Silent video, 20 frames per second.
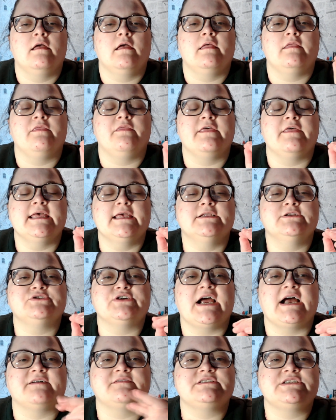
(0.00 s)
Then
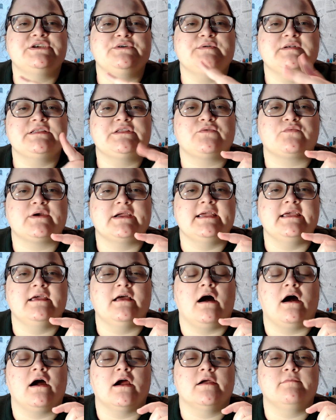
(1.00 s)
draft 2 and 3
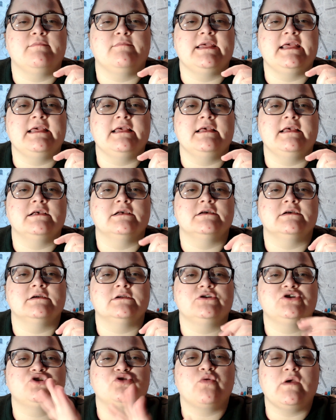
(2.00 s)
are me
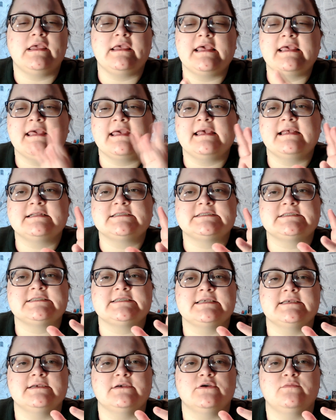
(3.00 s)
tweaking it
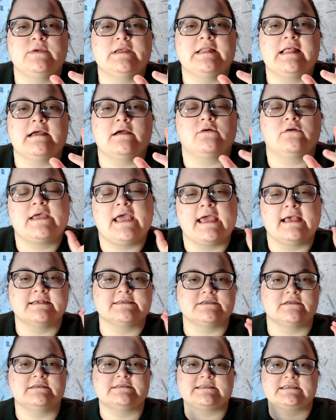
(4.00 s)
to be like, okay,
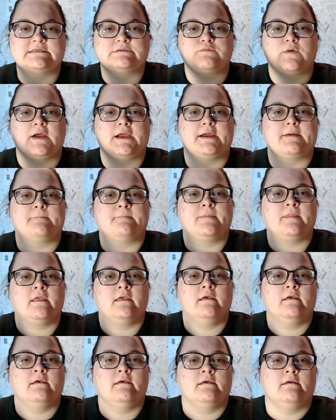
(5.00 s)
so this is where
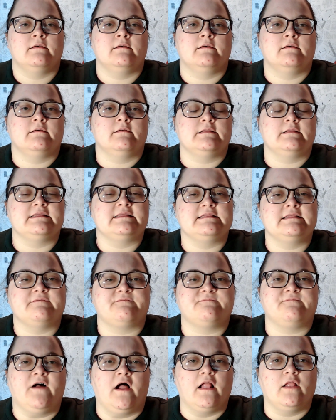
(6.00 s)
the
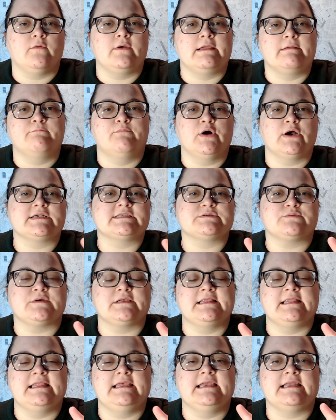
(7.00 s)
following books were
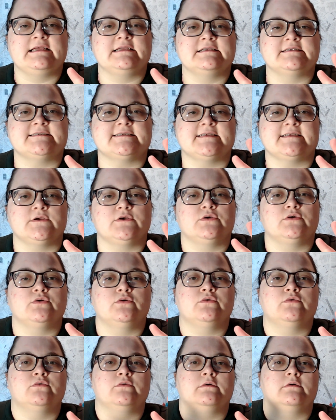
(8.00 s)
leading
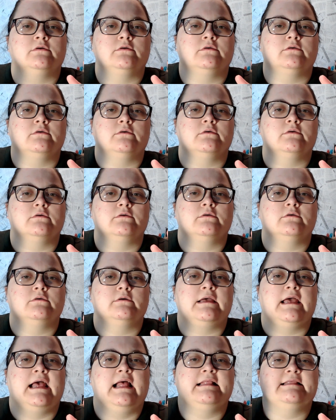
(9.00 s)
to,
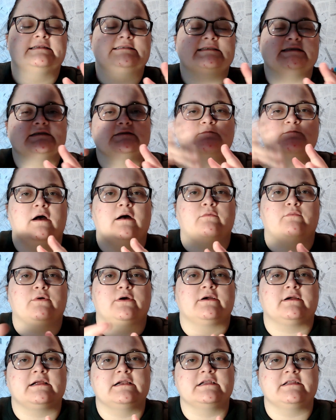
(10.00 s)
and this is what
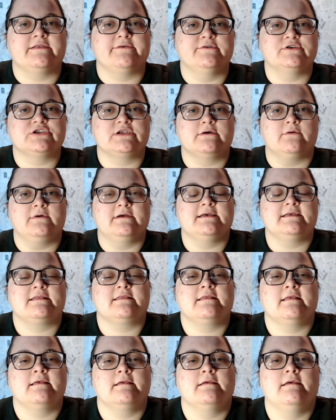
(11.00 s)
we're concluding with,
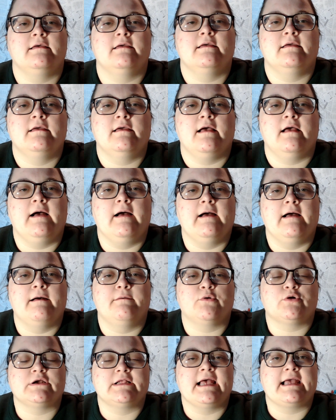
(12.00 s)

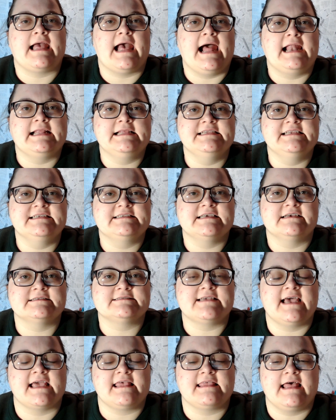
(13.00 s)
or like adding details
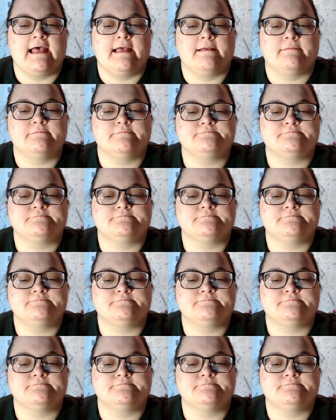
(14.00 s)
like that.